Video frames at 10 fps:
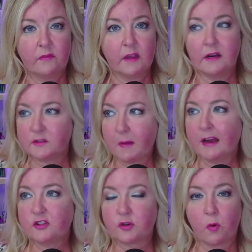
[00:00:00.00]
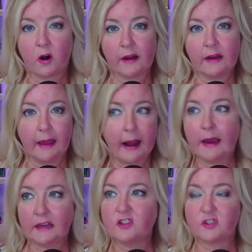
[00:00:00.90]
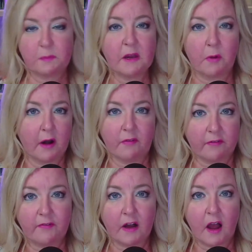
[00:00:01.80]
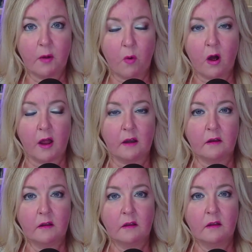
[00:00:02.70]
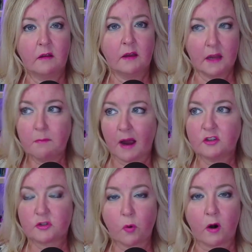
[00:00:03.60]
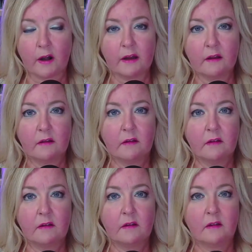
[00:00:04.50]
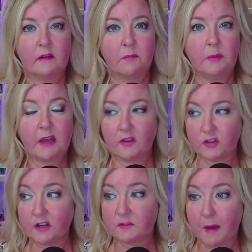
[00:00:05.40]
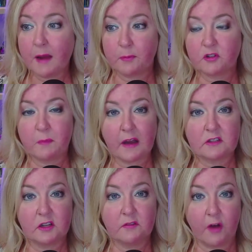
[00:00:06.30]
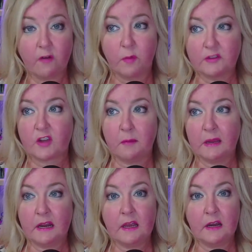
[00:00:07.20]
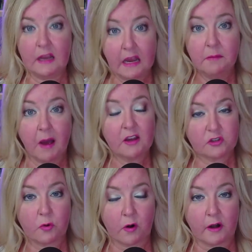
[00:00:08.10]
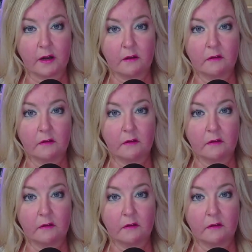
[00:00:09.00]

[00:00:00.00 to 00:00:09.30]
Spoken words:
And it's my story. And I get to speak whatever the fuck I want in my story. Because it is my perspective of what's coming in my story.